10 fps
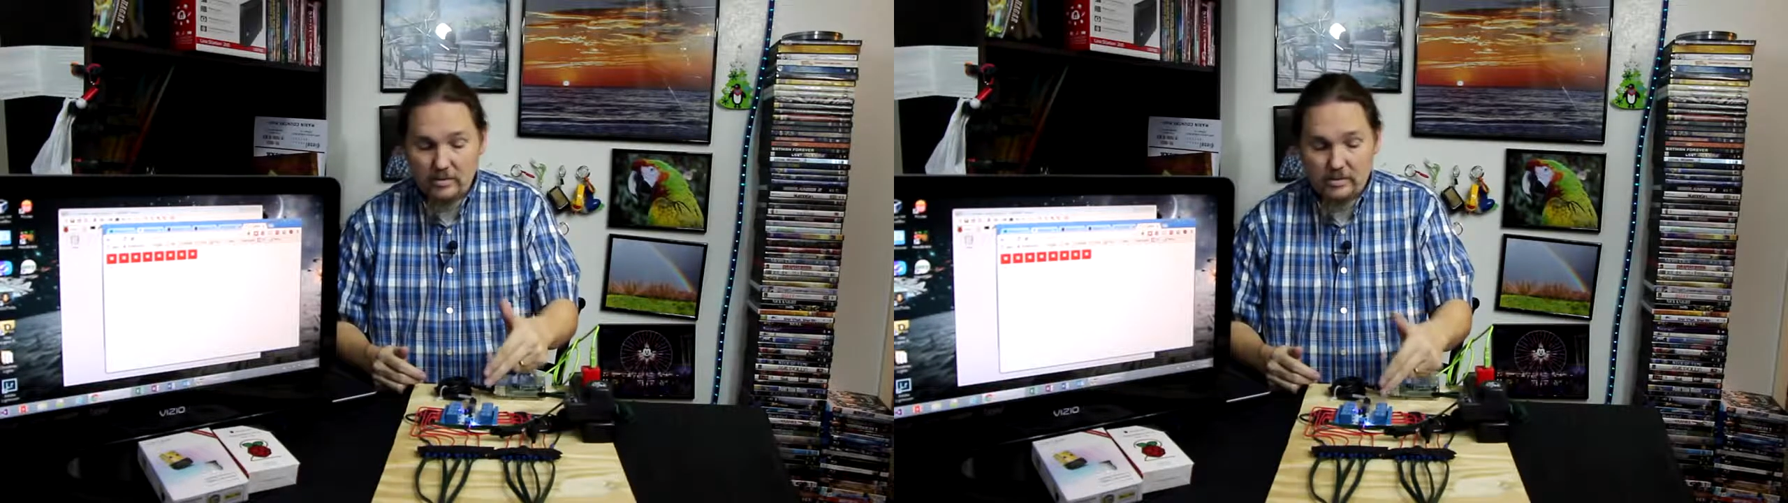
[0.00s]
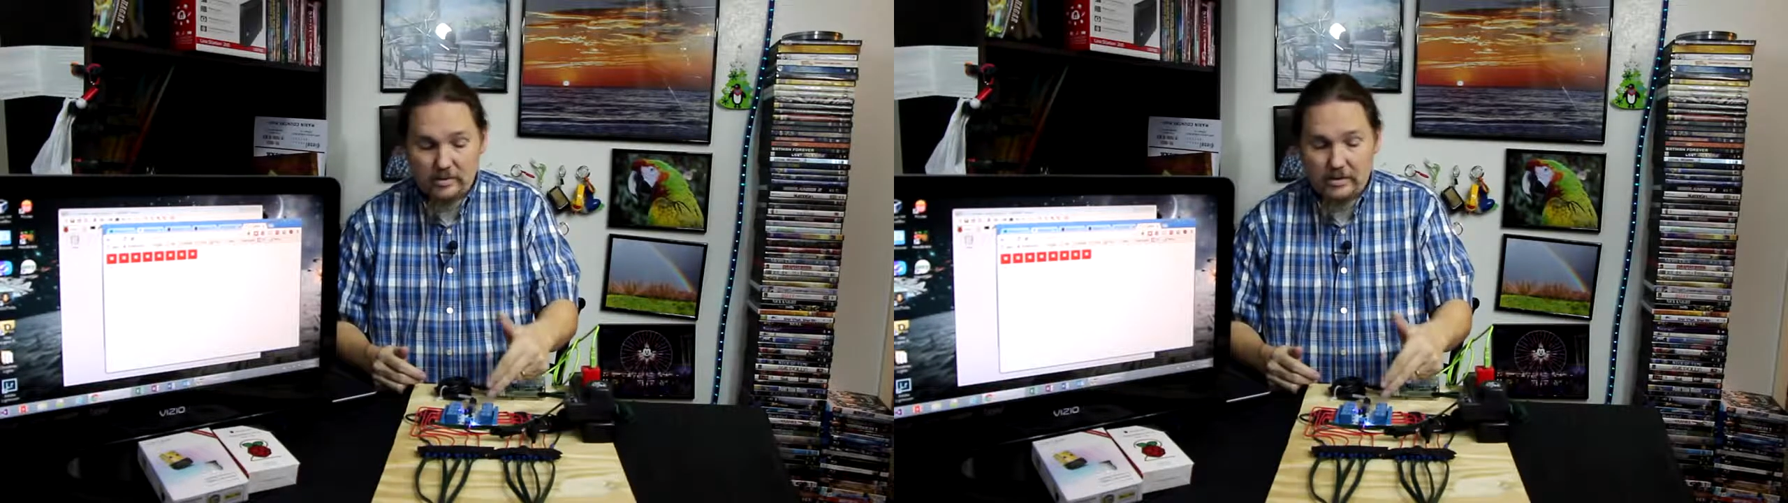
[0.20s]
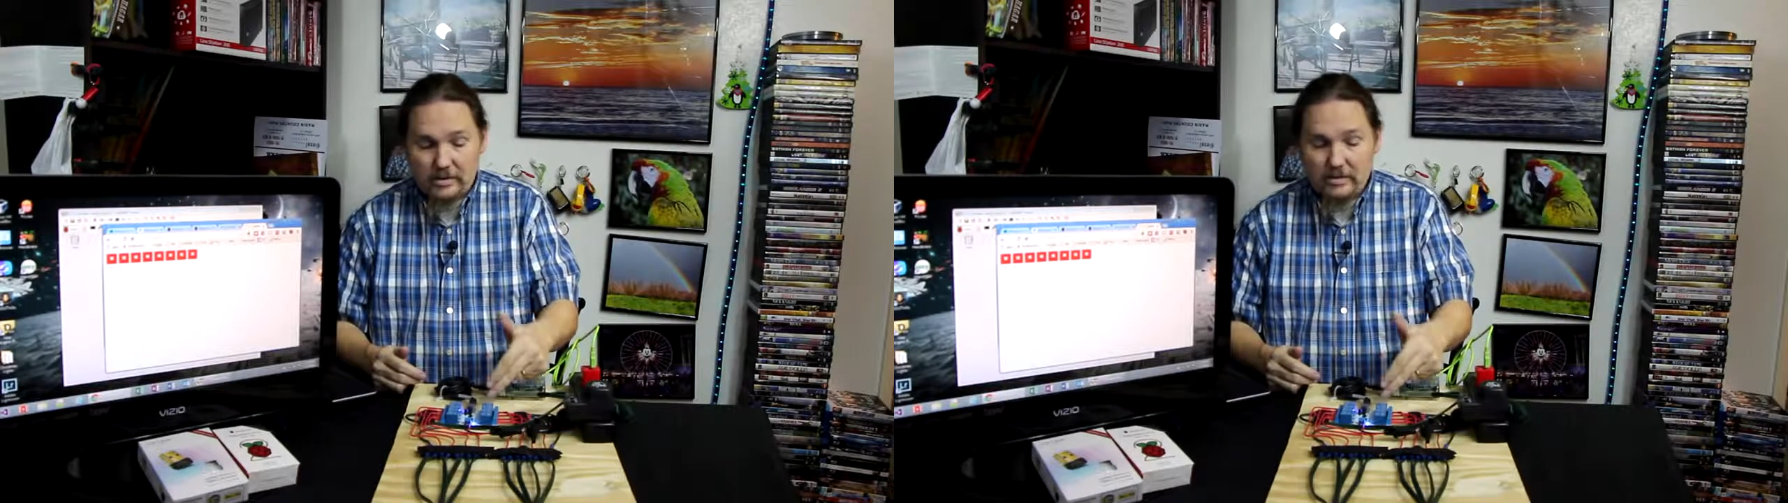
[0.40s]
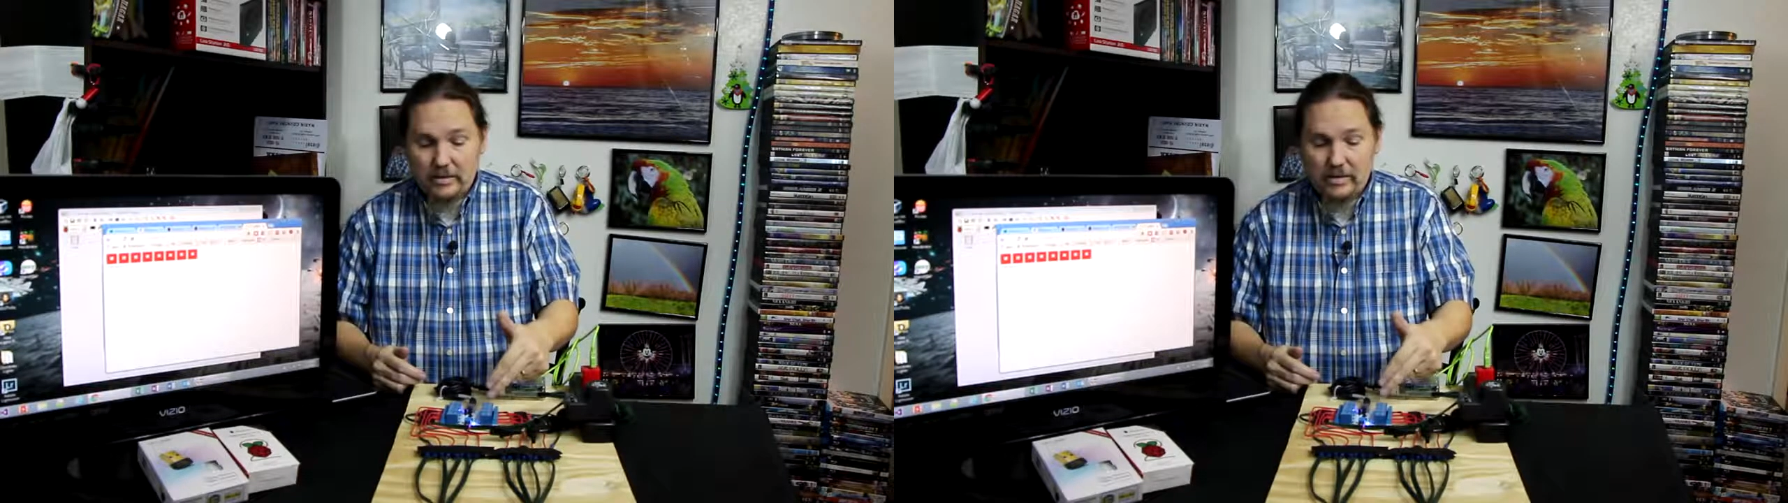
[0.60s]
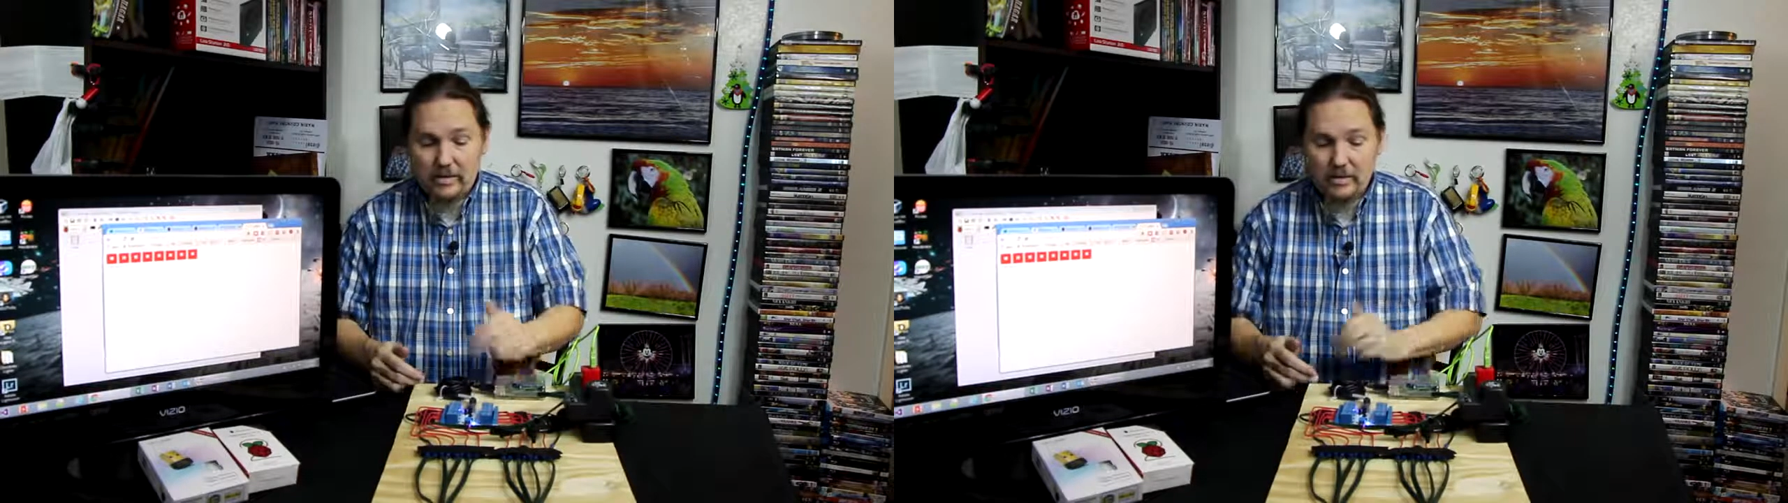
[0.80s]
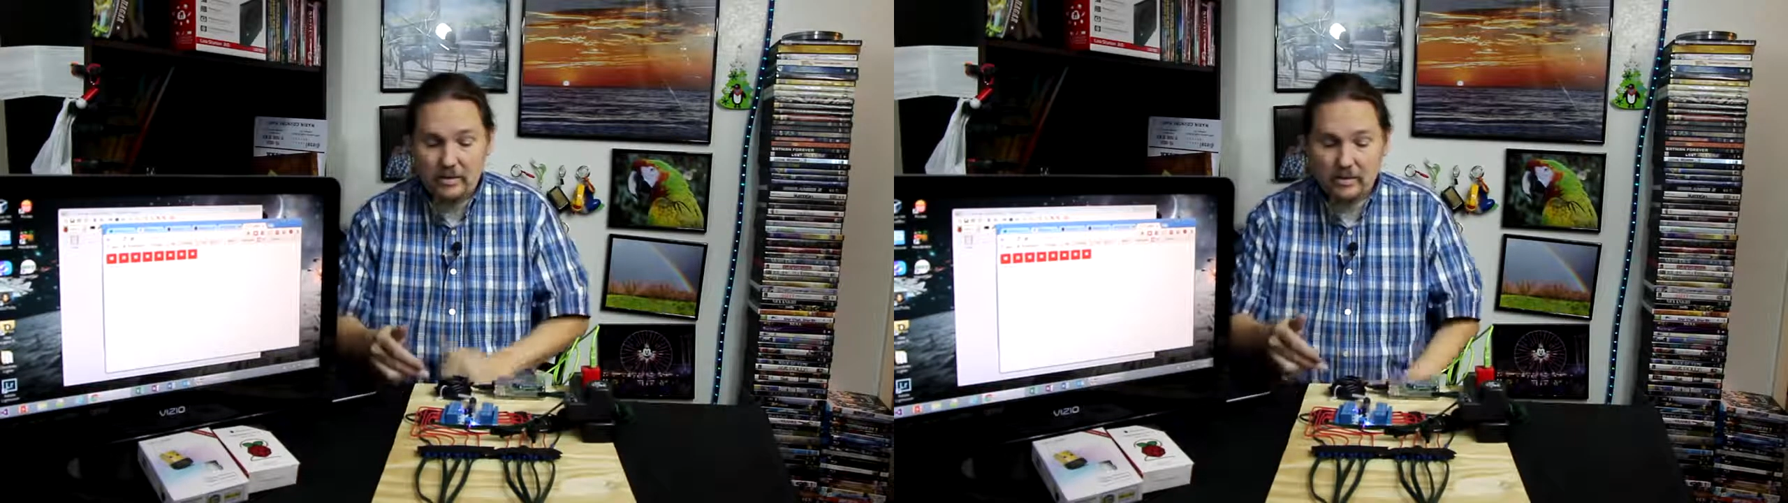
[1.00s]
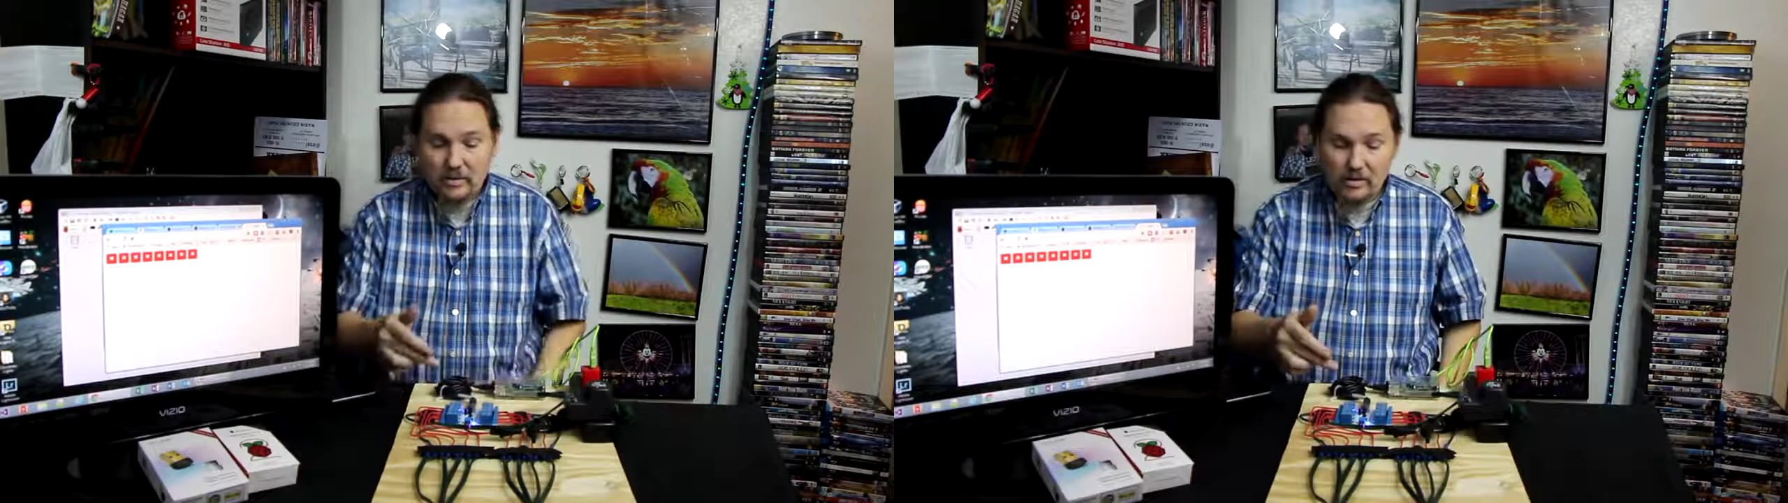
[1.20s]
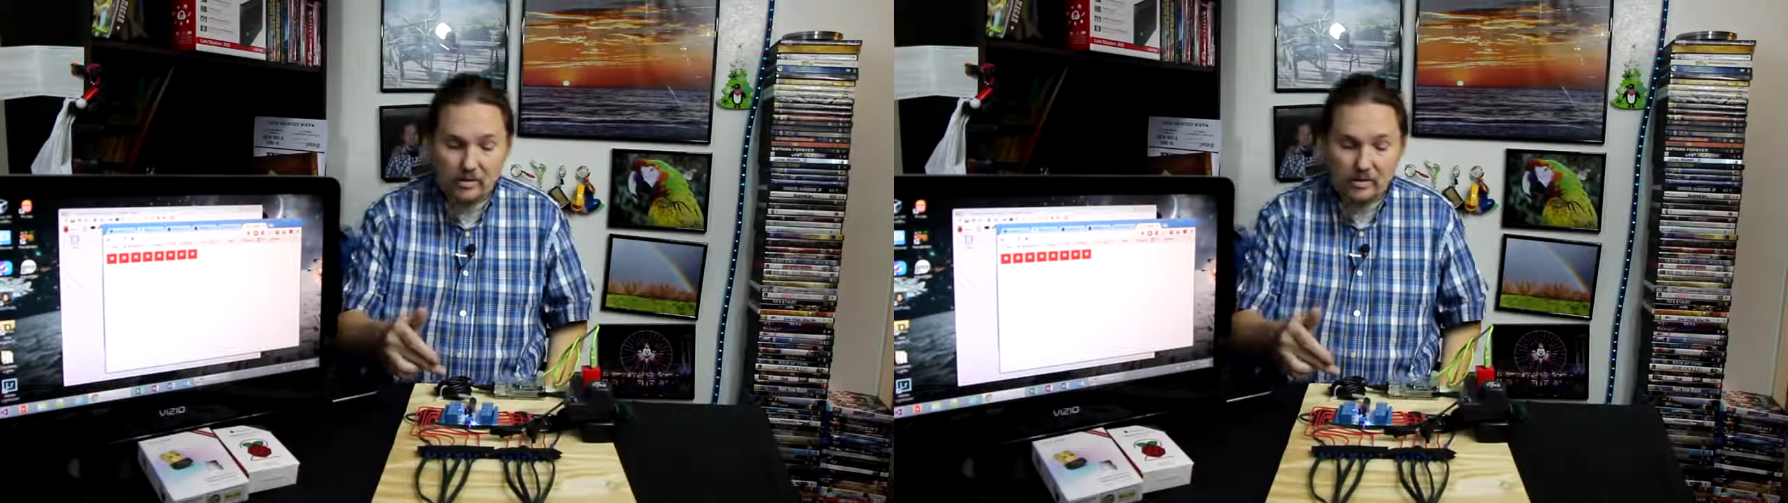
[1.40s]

sixteen,